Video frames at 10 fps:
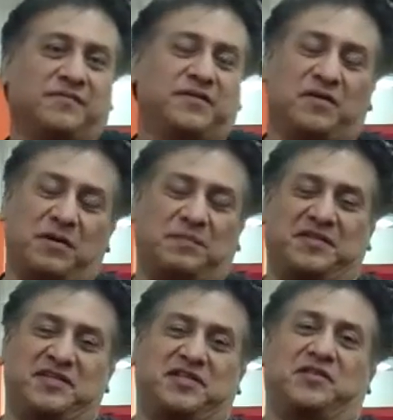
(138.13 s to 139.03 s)
If you go
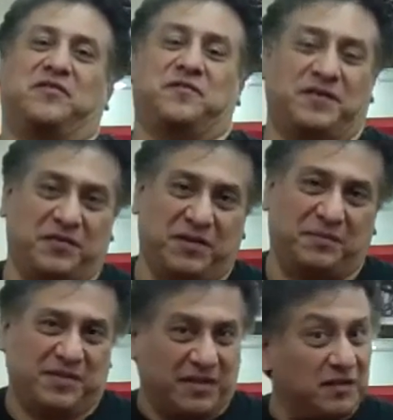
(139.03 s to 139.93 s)
repetition, you can go 50
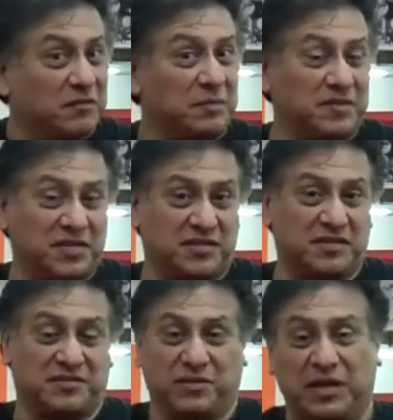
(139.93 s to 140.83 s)
reps, 100
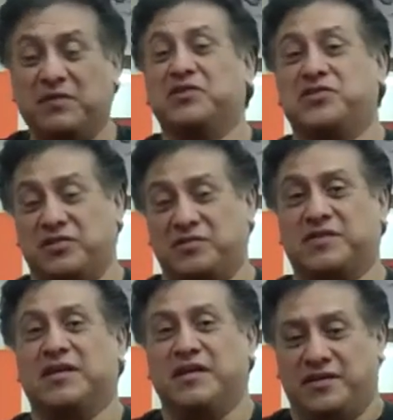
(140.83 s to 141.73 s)
repetitions, whatever you
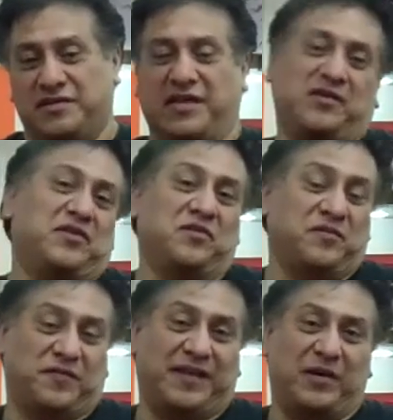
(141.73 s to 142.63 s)
choose, that you can
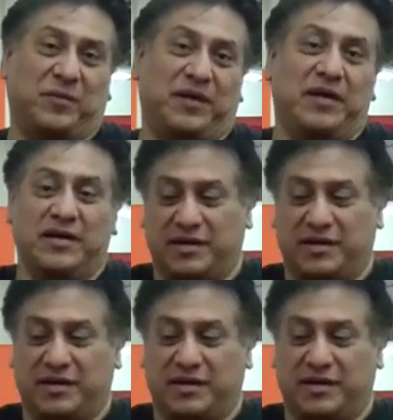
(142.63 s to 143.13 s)
go from that way.